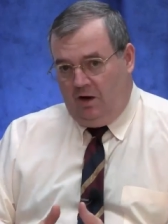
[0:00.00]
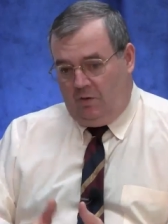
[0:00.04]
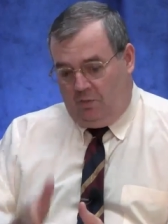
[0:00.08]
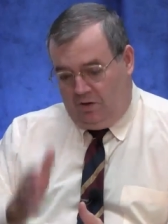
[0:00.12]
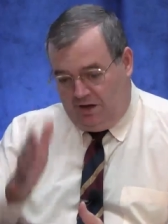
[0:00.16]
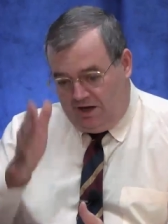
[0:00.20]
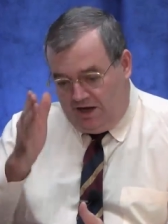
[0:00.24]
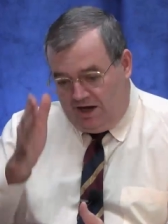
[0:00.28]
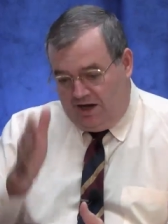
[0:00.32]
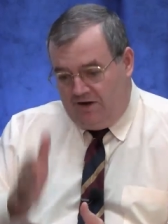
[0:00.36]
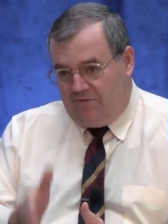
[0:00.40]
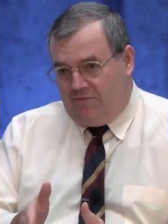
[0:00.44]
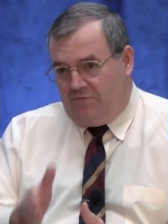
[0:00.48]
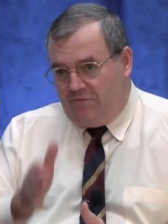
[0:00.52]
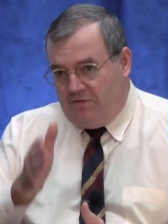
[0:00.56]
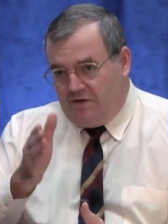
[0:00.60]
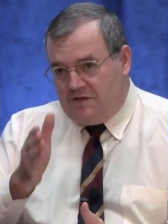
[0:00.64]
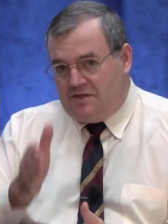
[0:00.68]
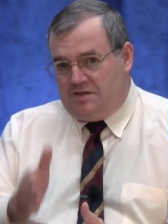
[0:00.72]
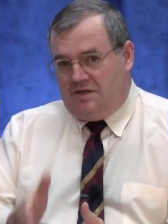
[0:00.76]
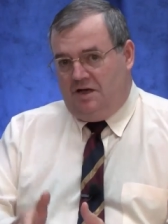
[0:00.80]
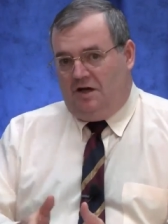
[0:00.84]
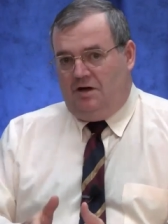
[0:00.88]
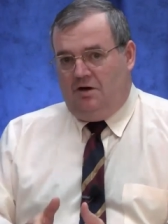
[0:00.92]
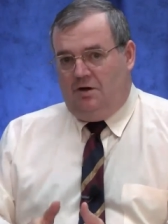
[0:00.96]
Well, every
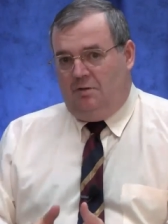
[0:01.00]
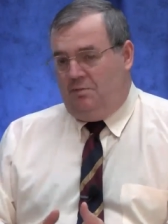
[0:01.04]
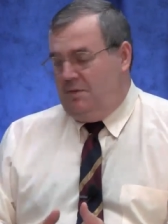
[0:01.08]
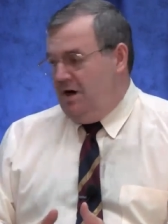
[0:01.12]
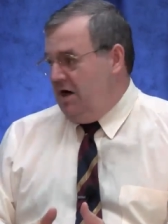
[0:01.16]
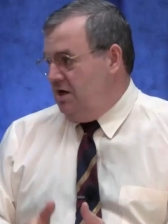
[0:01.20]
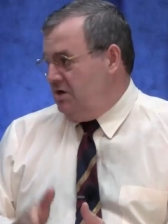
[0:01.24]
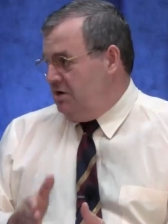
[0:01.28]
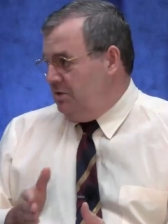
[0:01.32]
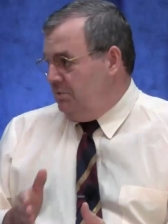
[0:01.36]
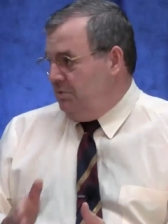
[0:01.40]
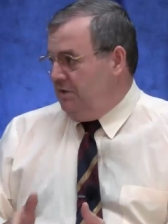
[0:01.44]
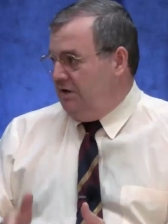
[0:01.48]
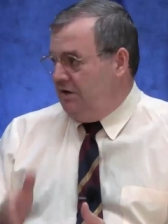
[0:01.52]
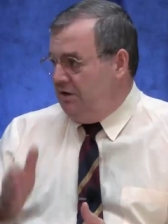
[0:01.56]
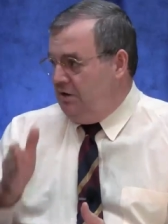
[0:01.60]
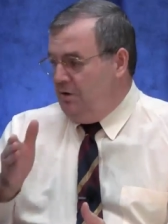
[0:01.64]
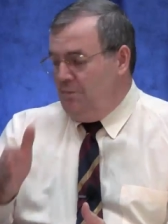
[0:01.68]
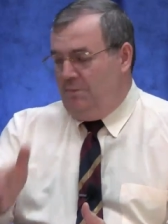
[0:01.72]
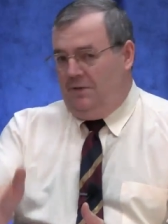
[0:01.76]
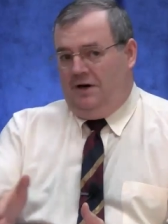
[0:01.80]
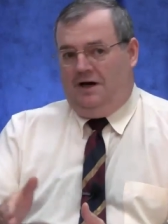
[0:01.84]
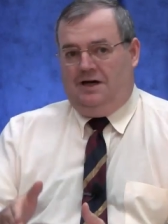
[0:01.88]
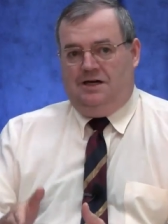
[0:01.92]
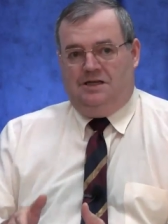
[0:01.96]
single major
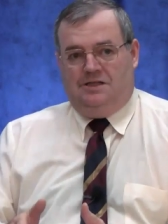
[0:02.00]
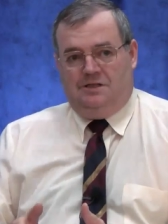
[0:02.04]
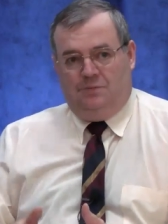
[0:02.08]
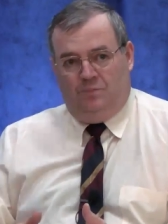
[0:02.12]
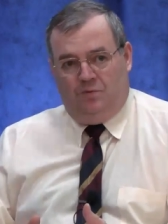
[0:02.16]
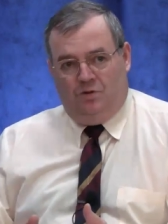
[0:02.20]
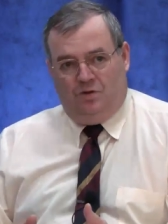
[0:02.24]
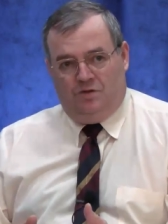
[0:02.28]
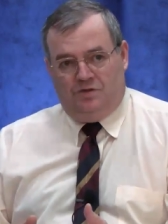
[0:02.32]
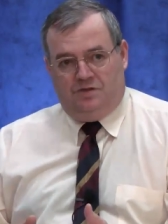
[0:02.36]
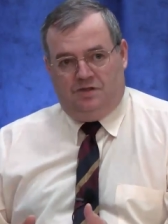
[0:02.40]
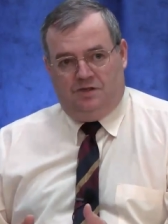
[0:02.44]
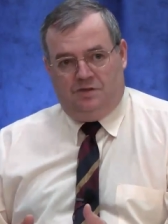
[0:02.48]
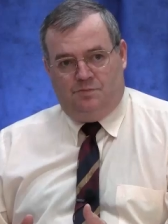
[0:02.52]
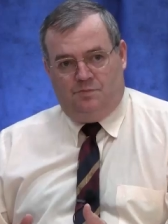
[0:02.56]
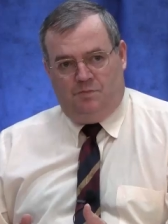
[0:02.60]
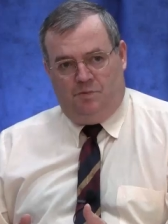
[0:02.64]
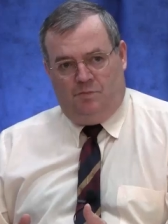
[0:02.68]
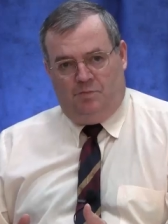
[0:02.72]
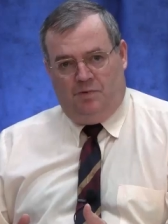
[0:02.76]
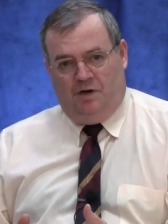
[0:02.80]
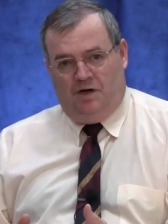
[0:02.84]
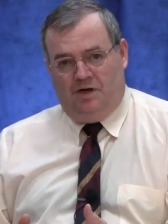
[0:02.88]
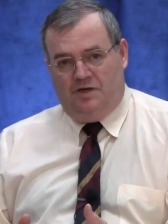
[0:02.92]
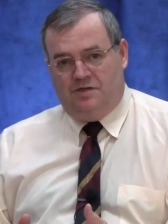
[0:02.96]
political party supports this
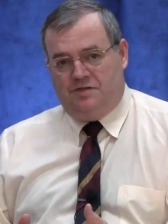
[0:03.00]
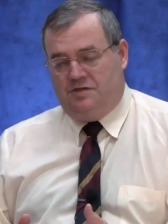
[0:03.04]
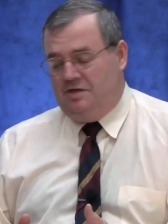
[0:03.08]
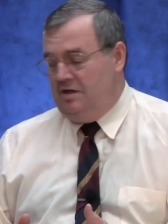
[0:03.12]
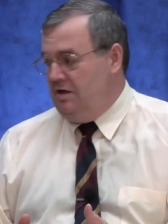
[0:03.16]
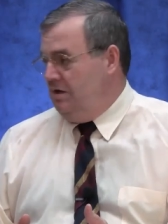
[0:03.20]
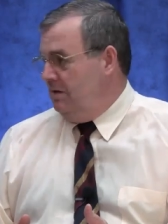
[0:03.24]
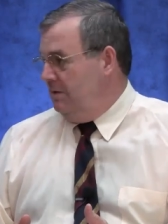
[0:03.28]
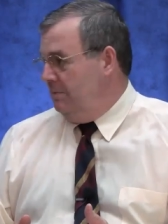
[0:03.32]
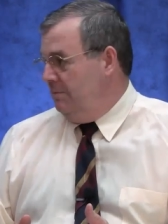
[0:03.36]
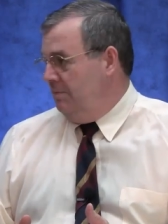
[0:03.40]
policy,